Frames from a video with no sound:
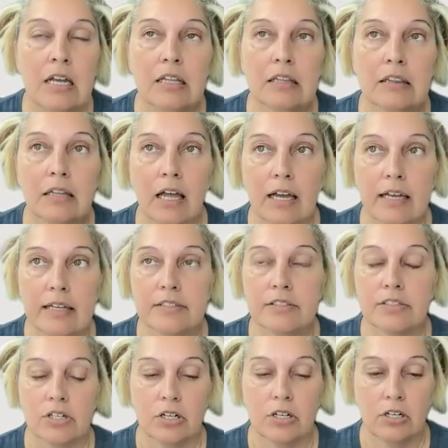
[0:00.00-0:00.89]
Lies
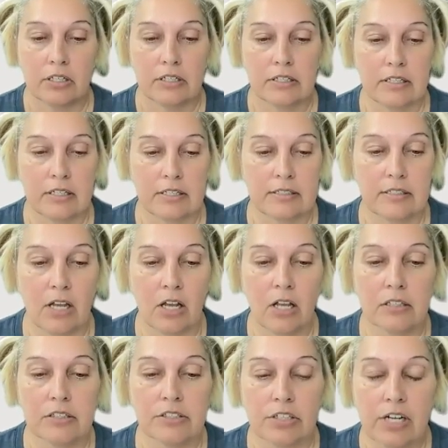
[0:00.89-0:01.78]
her on this
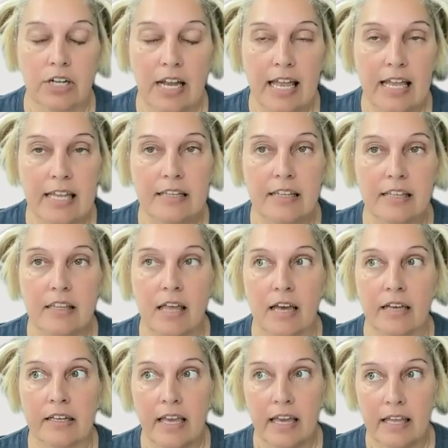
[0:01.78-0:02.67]
altar. And
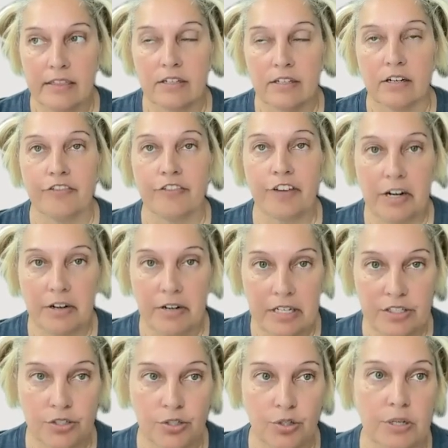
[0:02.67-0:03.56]
again, there are
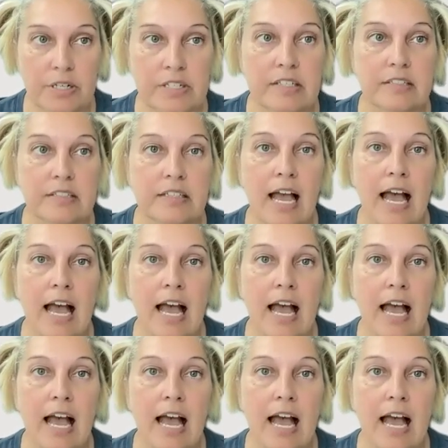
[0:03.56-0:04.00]
varied sources.